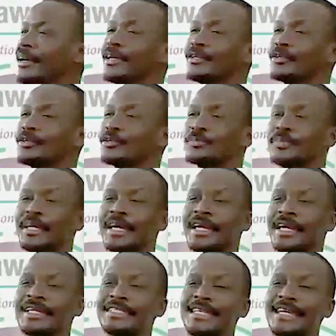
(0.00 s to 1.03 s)
and you speak
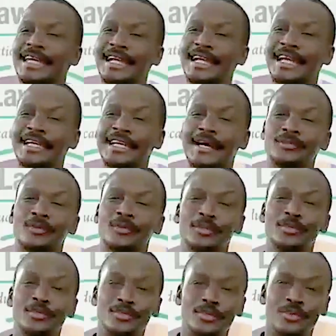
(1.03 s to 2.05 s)
in secular terms or
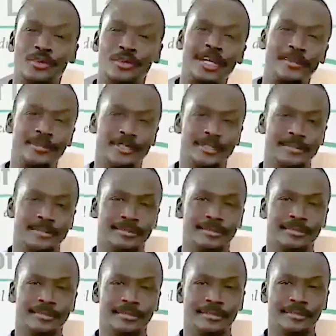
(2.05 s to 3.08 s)
neutral terms.
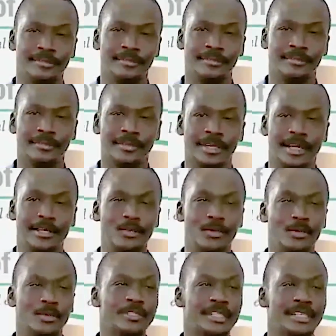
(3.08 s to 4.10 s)
And you
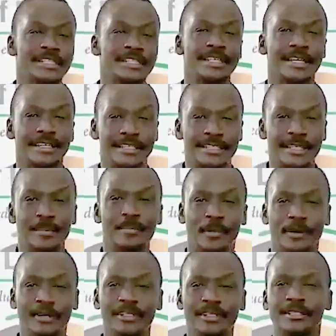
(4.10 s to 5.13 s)
could still say the same
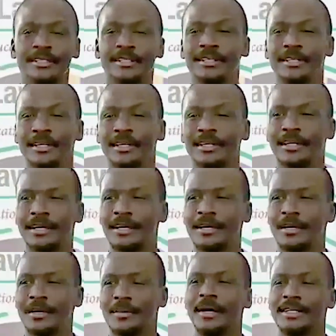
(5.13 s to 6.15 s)
point,
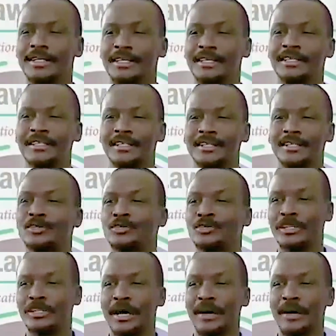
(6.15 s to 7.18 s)
but in
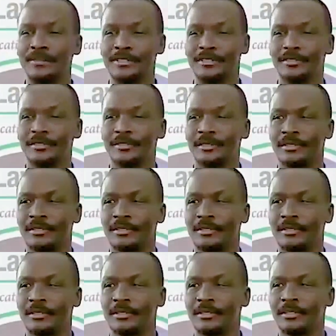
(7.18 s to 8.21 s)
neutral terms.
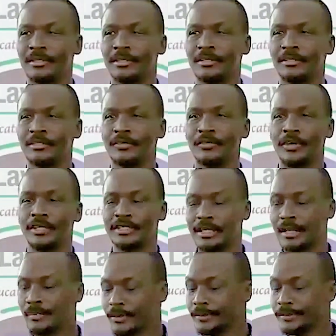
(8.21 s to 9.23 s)
So, for
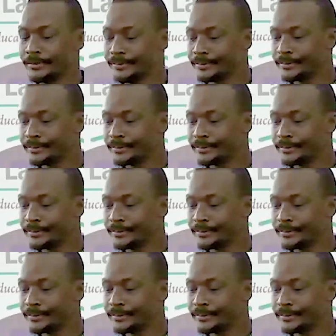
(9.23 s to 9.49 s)
example,